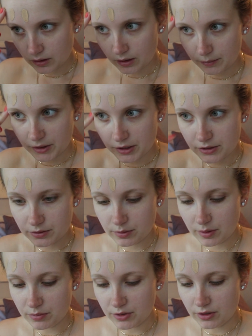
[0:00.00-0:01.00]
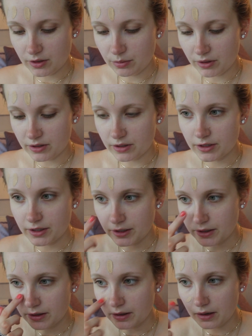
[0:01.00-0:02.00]
I'm gonna use my beauty
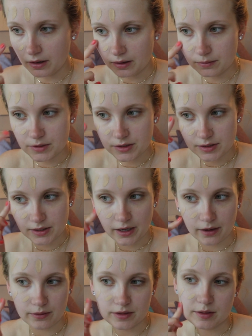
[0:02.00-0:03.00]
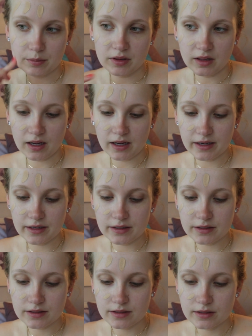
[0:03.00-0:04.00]
blender to see how this
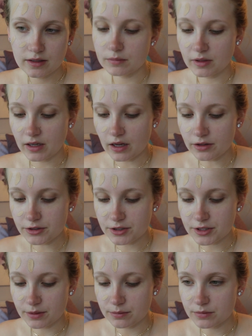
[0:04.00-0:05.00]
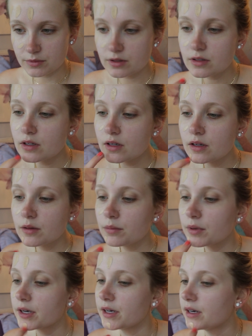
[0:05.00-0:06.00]
applies. The color seems
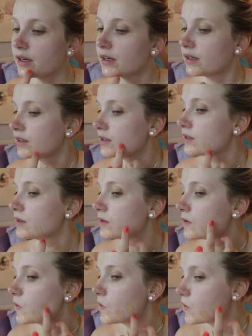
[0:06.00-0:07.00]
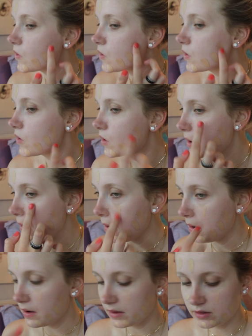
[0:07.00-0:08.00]
pretty nice.
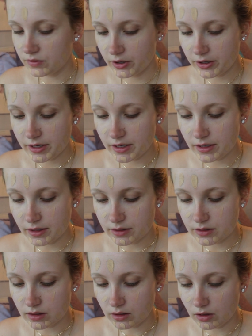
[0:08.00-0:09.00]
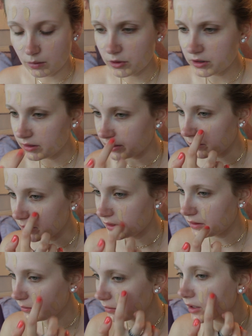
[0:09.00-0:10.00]
It's a lot more
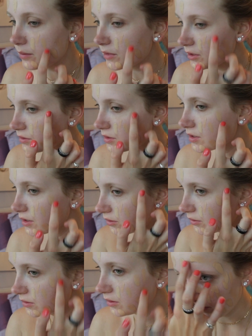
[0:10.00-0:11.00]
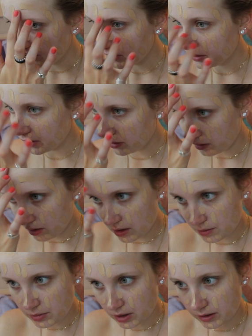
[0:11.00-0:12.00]
liquidy than what I'm used to. Definitely a
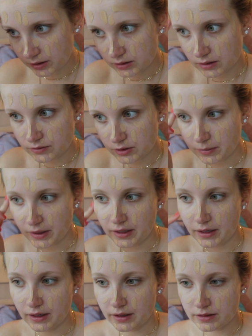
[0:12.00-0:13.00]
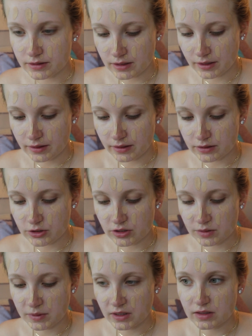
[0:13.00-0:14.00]
lot of product left on my hand, and I think it's
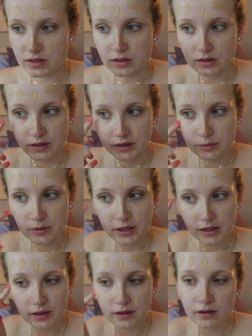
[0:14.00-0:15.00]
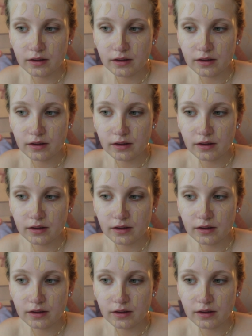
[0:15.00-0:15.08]
just because it's liquidy